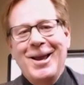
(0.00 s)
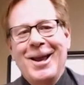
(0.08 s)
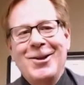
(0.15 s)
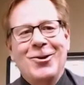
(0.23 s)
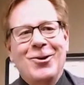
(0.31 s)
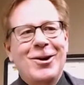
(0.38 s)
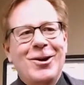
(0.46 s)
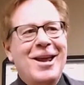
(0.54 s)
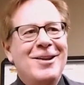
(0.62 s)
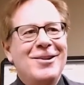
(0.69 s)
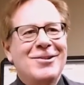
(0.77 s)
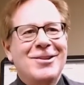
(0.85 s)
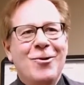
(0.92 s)
and you're looking at it
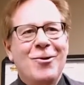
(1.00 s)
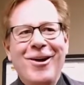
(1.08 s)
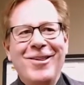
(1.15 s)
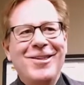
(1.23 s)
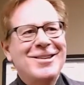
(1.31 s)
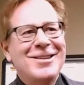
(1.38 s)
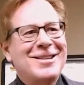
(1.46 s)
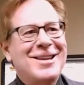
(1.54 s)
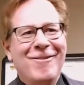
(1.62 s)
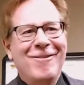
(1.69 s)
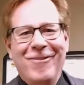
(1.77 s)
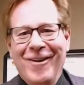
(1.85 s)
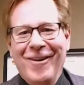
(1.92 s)
and you say, where did this
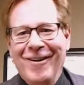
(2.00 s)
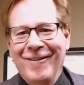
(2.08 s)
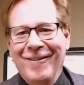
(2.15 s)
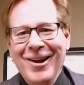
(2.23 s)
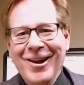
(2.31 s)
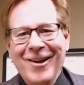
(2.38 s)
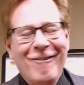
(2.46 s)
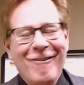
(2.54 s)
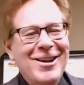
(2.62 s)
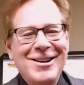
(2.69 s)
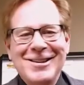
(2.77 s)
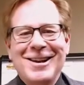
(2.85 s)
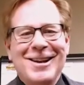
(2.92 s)
come from? We didn't
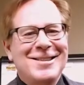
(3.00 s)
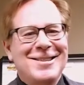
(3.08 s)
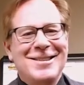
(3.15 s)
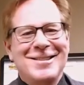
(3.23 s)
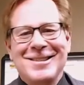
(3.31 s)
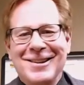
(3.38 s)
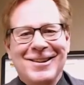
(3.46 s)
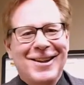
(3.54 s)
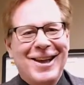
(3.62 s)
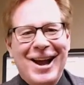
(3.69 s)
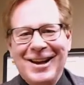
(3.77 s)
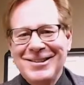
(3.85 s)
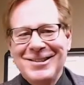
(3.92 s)
discuss this in
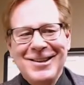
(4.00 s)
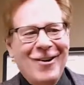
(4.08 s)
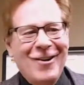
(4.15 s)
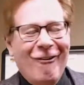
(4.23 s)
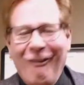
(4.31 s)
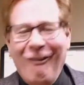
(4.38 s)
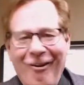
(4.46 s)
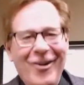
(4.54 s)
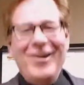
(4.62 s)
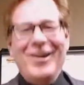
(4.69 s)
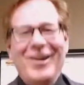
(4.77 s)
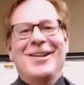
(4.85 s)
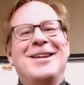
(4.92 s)
class.
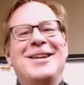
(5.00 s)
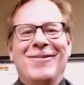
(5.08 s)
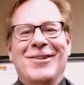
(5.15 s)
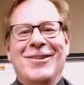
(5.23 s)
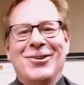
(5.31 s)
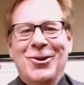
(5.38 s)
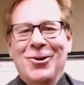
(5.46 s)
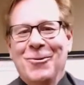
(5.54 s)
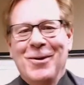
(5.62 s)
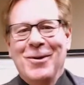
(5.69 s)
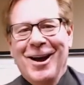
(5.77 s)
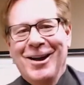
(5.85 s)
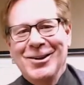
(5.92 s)
Roller didn't give it to me
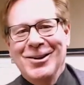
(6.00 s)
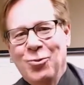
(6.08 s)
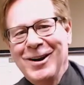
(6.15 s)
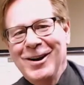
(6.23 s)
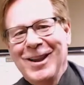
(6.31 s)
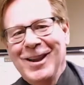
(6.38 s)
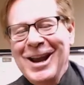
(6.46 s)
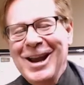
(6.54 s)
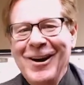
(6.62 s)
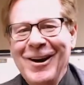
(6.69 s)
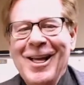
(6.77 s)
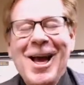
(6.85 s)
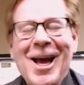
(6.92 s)
on his
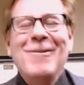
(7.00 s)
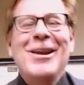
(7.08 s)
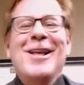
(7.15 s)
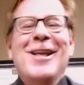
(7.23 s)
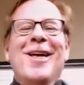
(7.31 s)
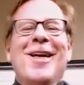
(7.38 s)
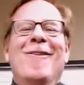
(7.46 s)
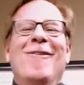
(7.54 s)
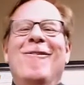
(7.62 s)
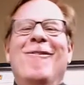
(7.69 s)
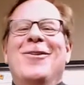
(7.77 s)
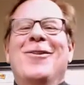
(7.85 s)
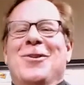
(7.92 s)
one-liner.
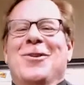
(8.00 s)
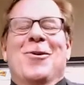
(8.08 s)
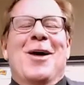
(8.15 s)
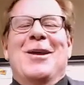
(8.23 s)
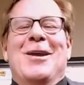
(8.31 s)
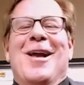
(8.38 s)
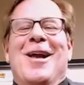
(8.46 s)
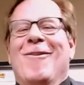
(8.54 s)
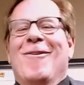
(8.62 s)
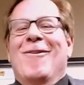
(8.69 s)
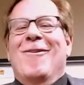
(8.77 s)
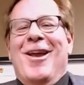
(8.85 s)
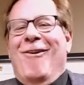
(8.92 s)
Review. Where
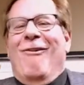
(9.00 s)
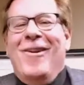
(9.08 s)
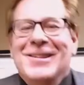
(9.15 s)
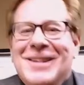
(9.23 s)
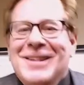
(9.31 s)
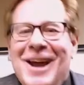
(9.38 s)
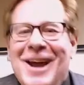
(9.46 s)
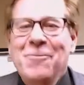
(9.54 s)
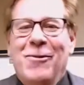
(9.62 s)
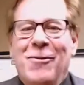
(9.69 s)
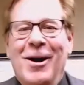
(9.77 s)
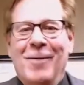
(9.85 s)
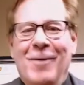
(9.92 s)
did this come
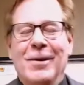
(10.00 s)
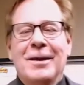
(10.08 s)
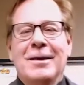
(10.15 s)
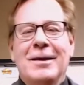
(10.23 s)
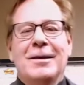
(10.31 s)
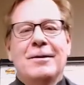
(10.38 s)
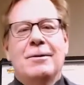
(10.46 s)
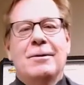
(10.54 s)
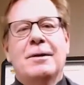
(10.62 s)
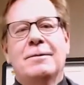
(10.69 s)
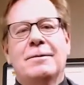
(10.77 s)
from? Well,